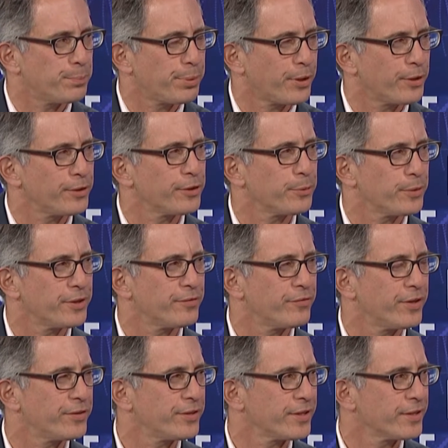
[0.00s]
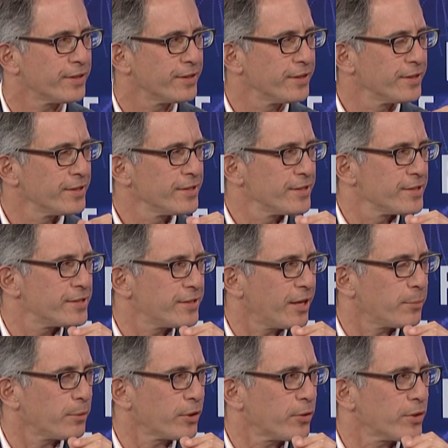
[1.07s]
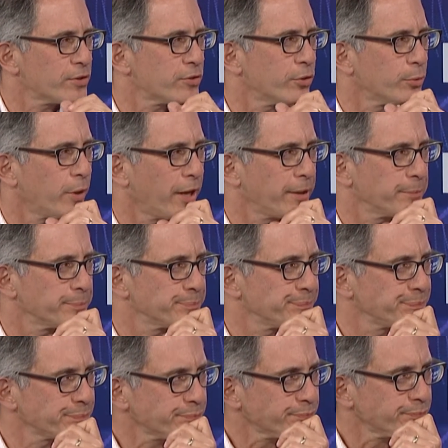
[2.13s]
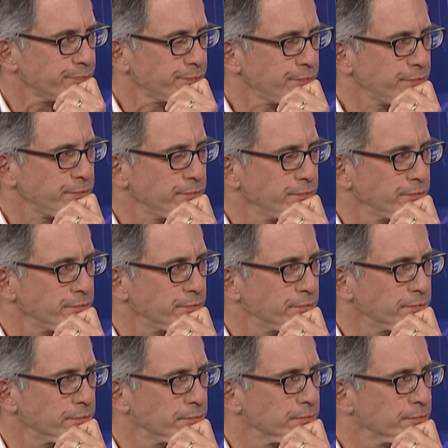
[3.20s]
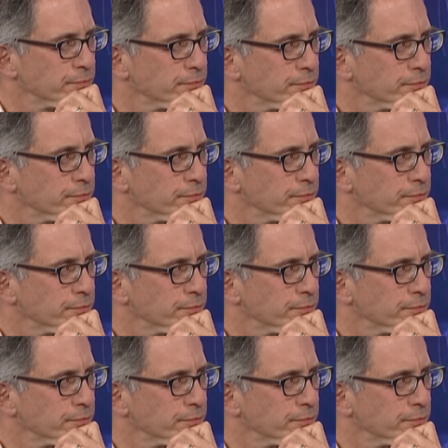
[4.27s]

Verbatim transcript: partly reinventing Stan McChrystal, right? Yeah, who desperately needs